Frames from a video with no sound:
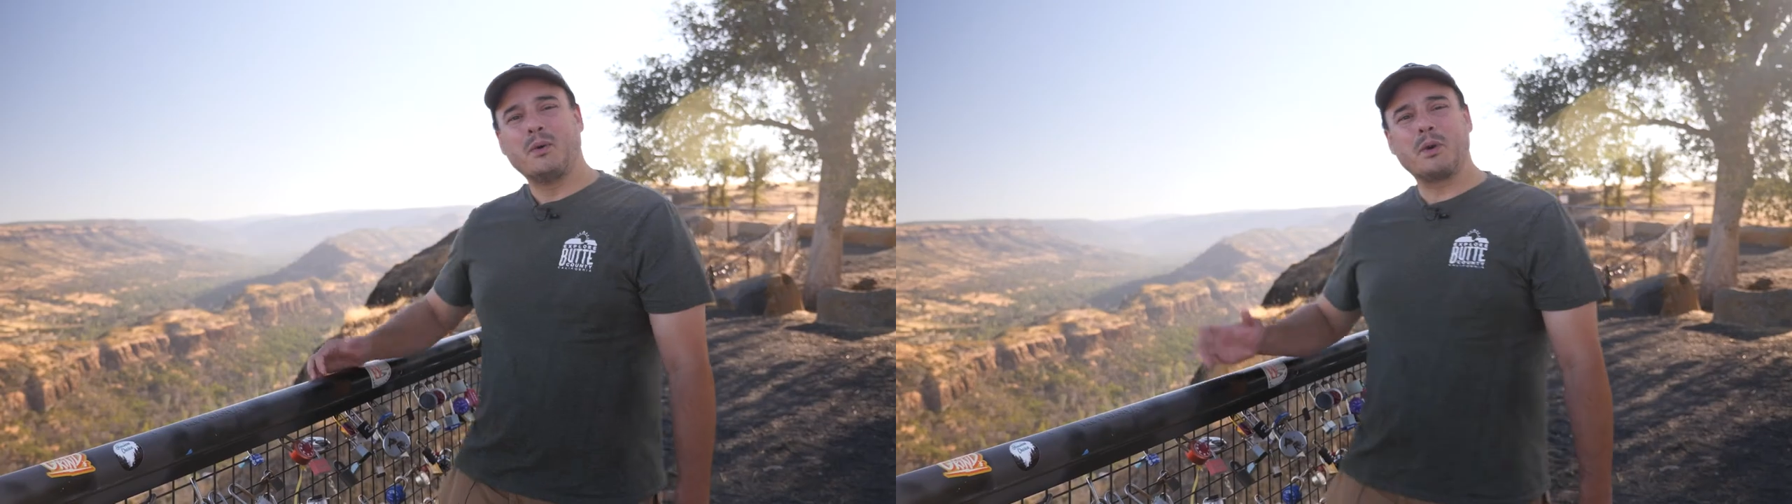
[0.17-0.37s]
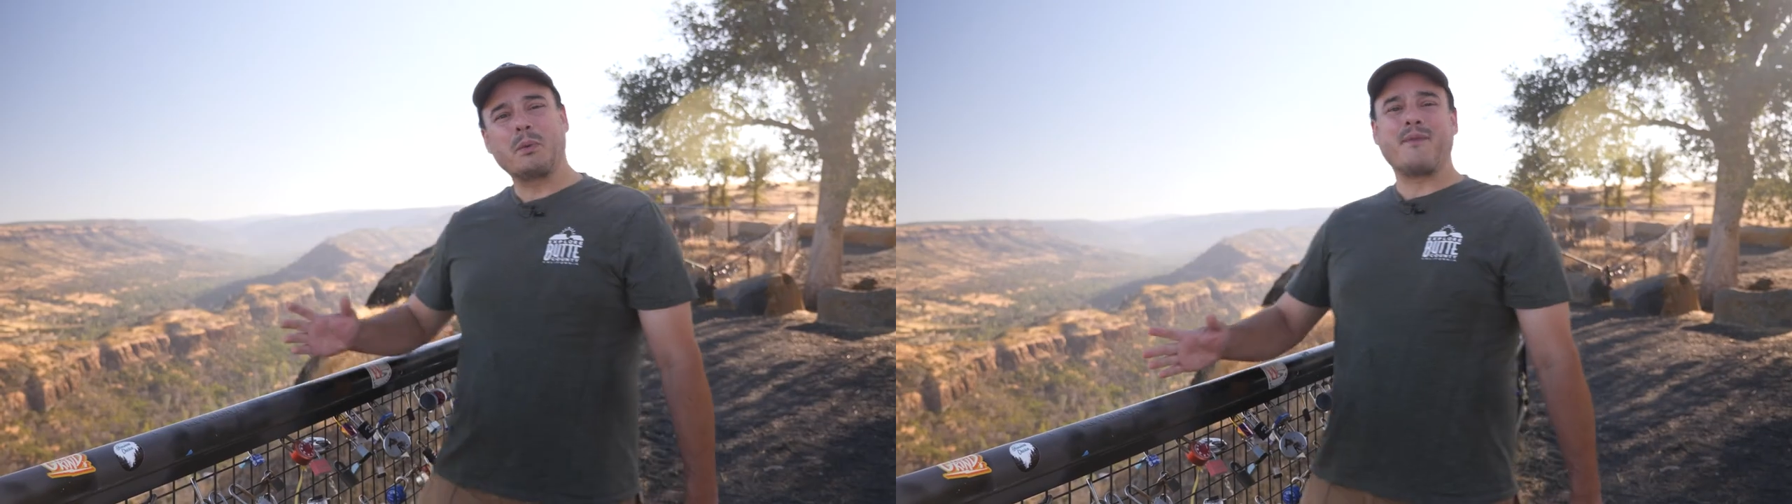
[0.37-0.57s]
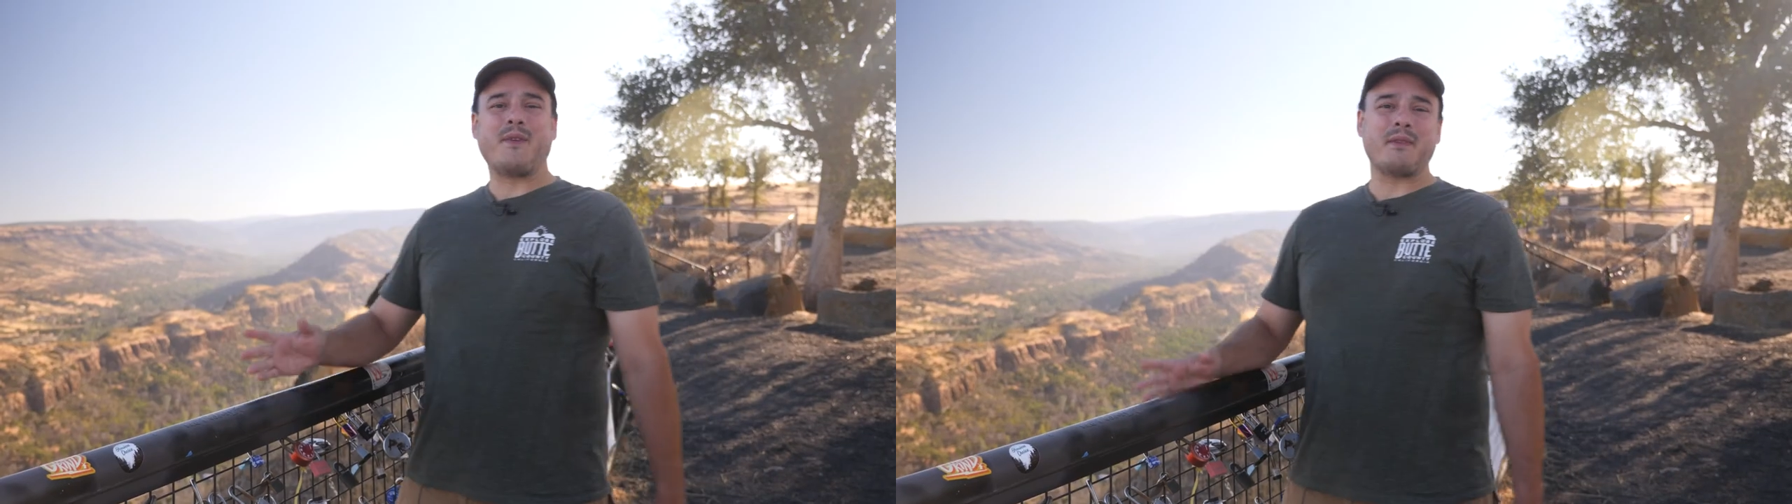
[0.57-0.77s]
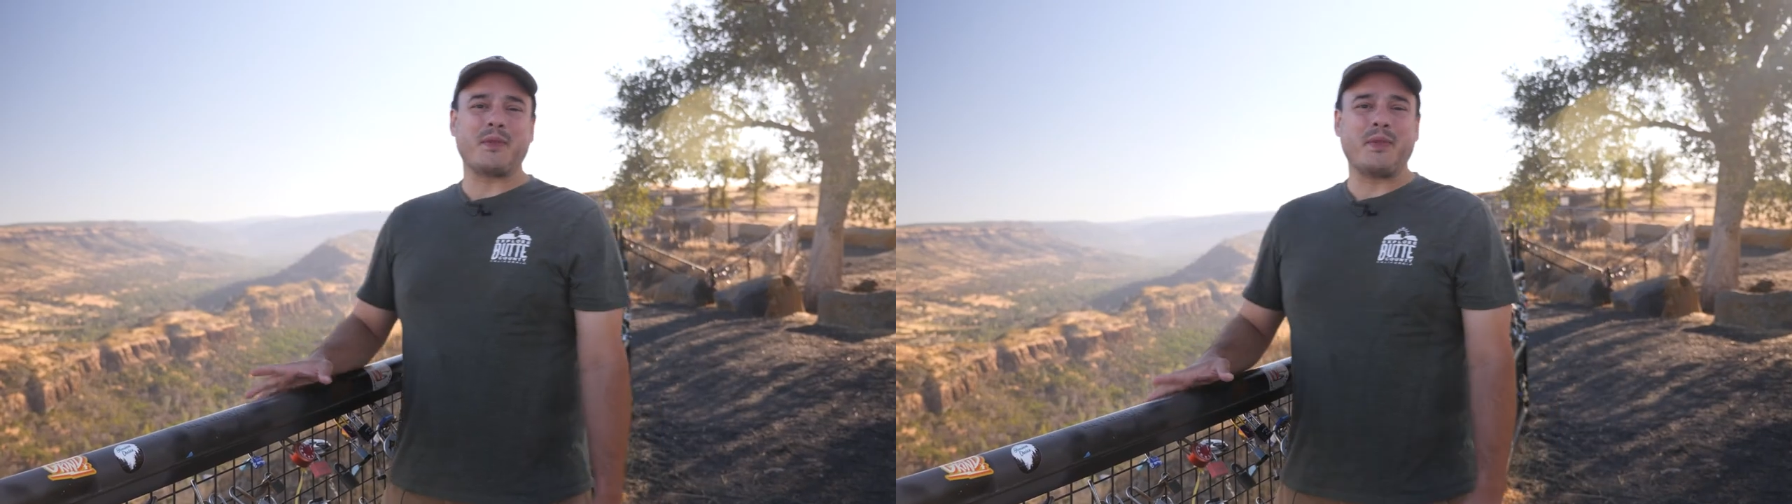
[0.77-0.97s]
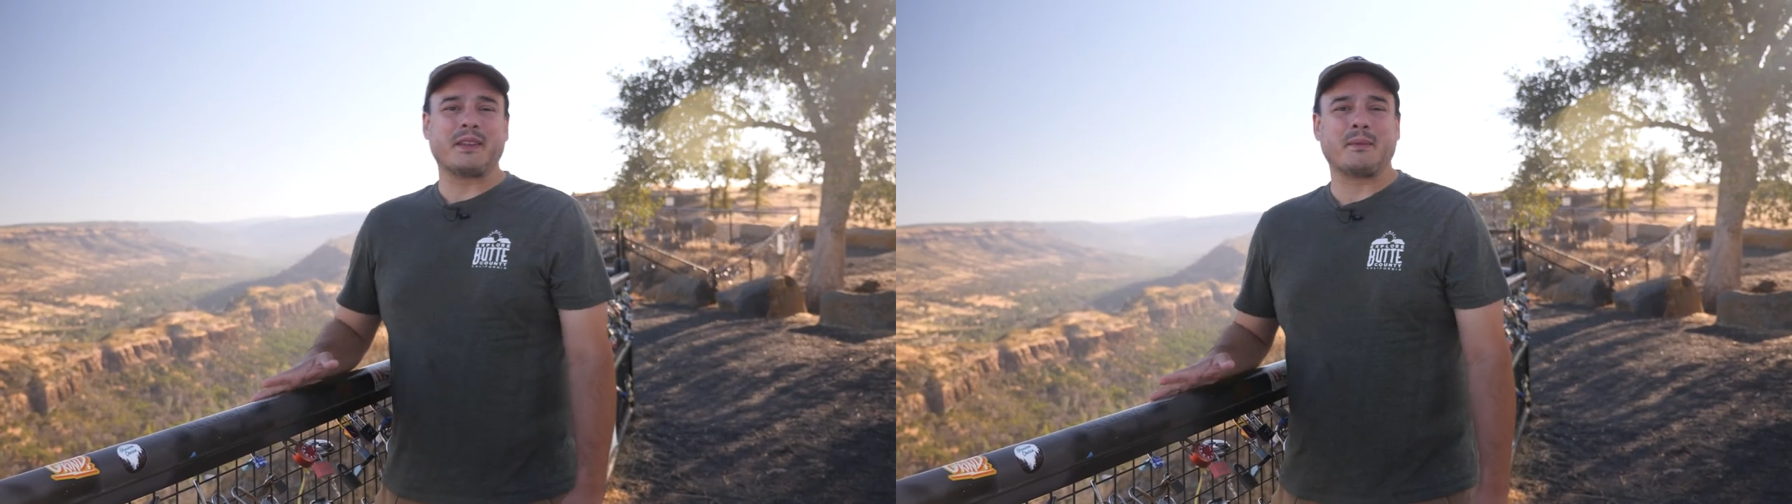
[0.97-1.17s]
One of my
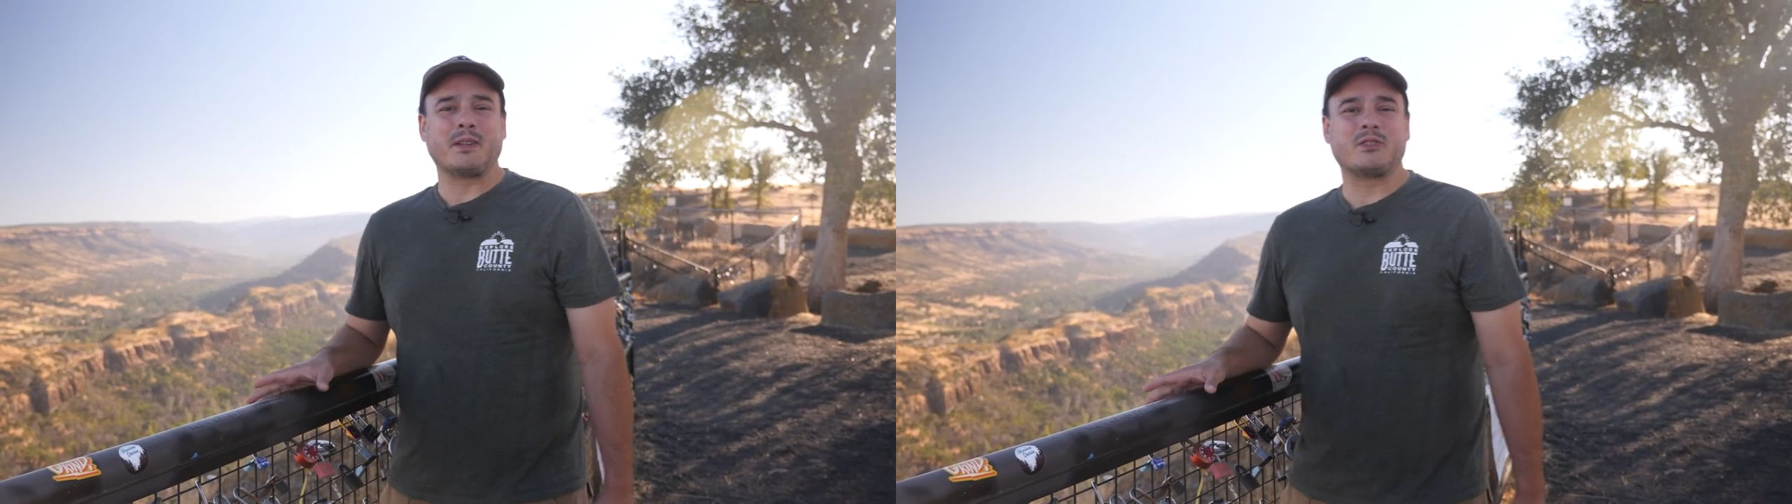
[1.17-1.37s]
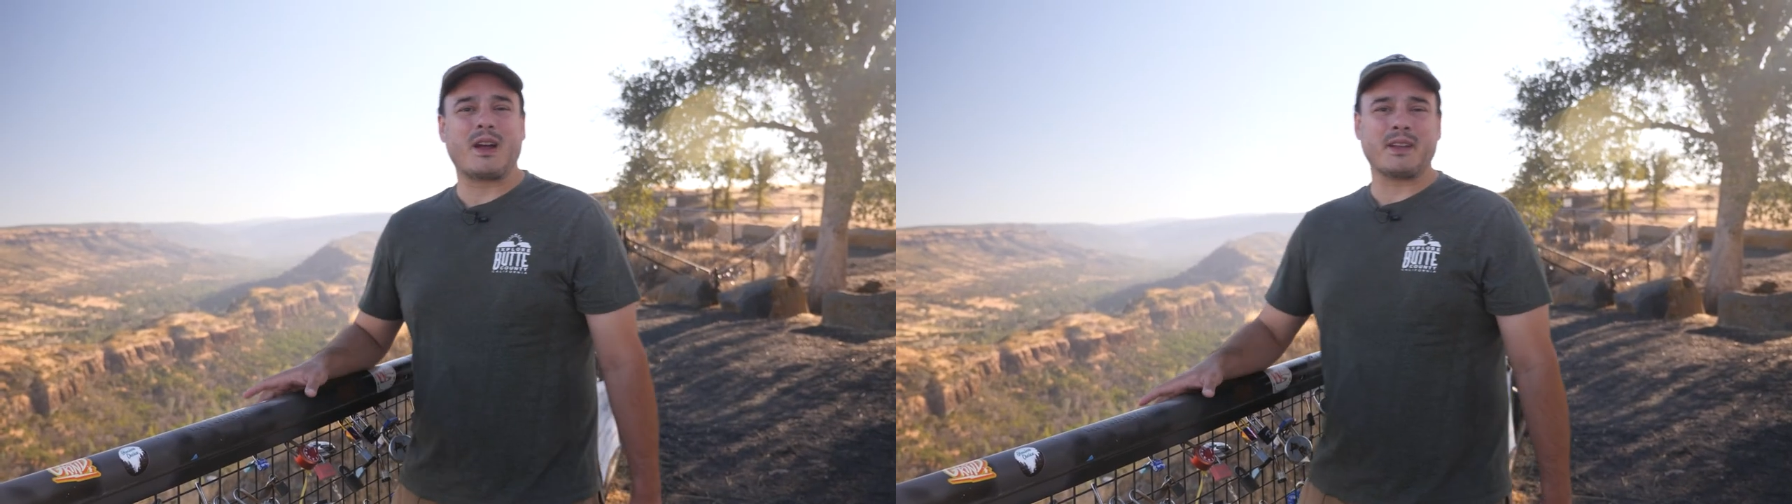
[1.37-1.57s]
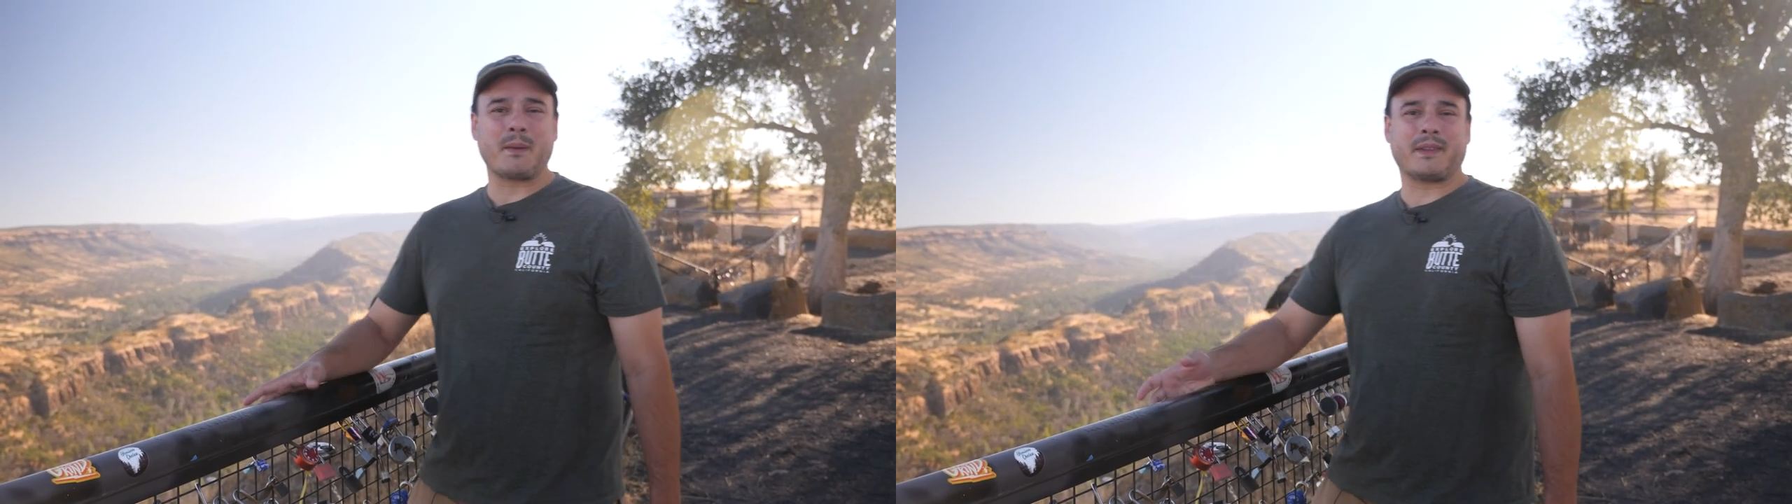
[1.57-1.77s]
favorite things about driving